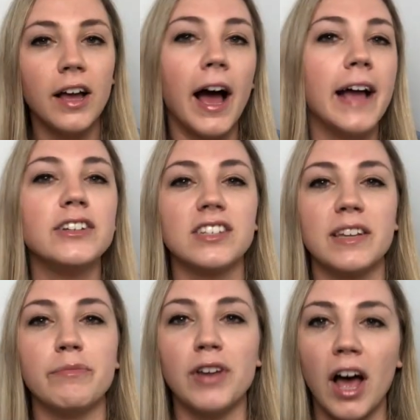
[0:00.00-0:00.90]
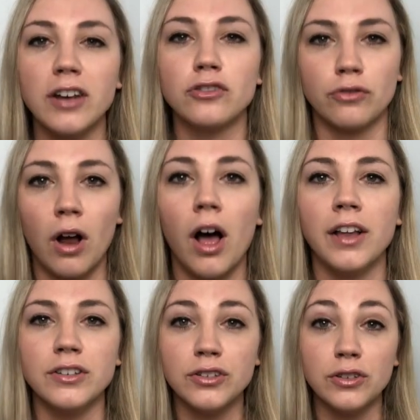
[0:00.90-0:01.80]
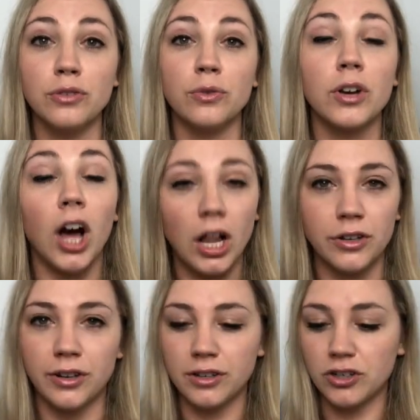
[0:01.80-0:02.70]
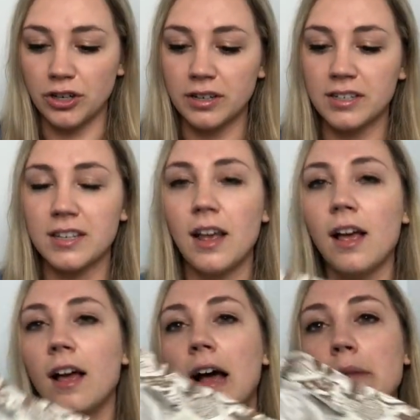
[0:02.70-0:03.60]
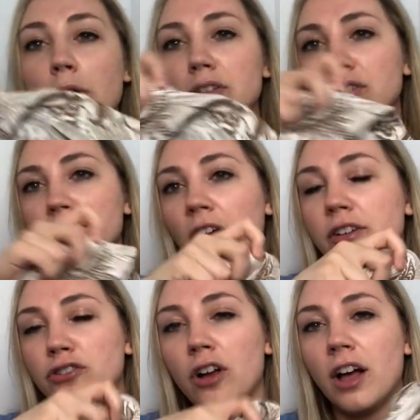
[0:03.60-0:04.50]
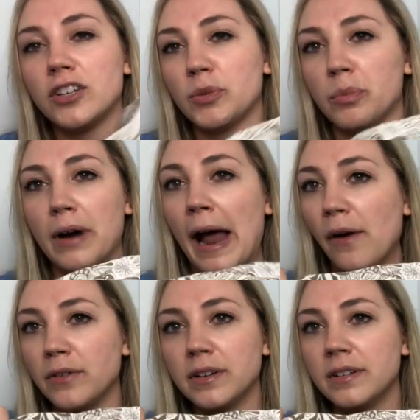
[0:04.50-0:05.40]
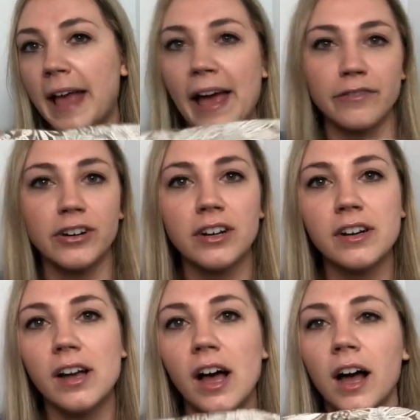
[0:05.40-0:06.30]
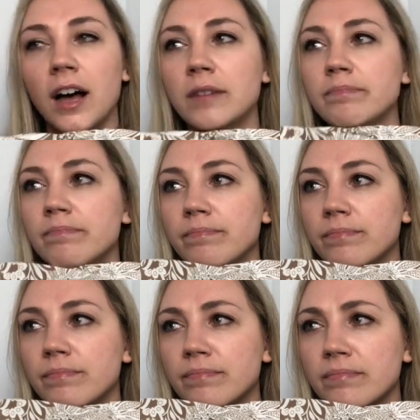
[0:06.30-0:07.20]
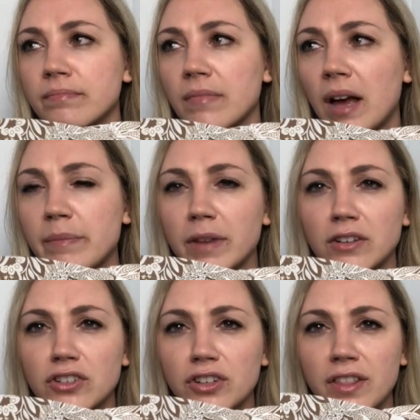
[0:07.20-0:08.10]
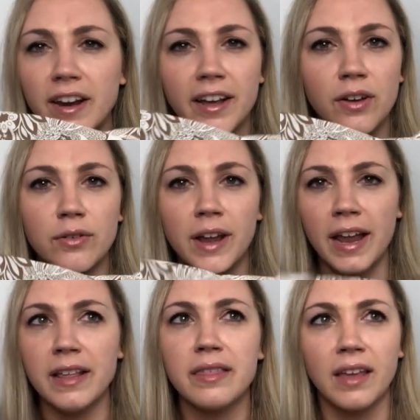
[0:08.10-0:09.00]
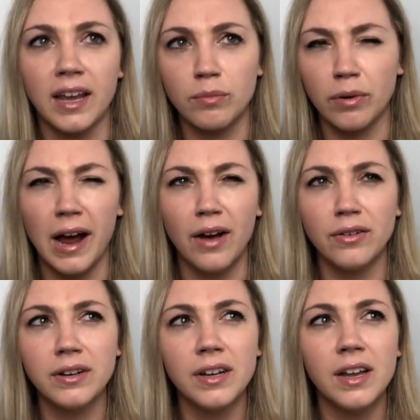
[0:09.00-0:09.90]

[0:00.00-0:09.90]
I just am not drawn to collared shirts. I'm also not drawn to brown, ever. Um, I'm not sure that I own anything in brown,